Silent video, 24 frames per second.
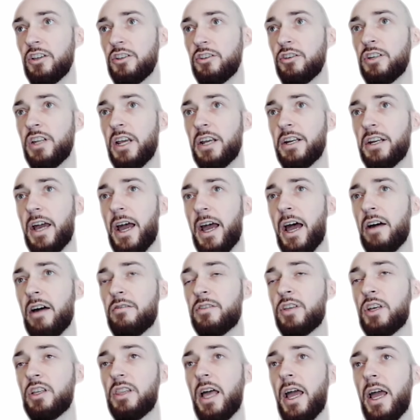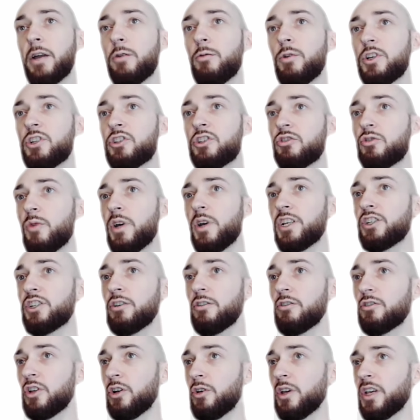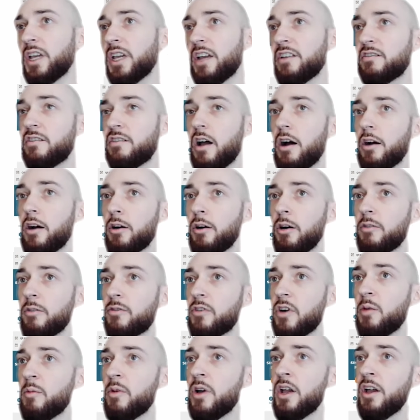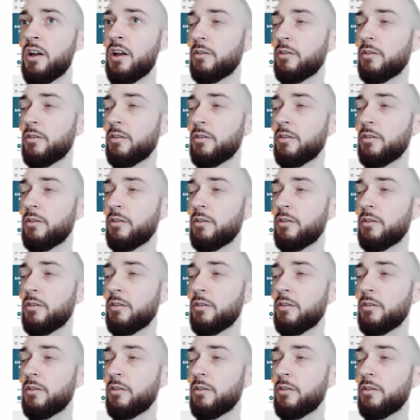You then have the language switch, so you can toggle from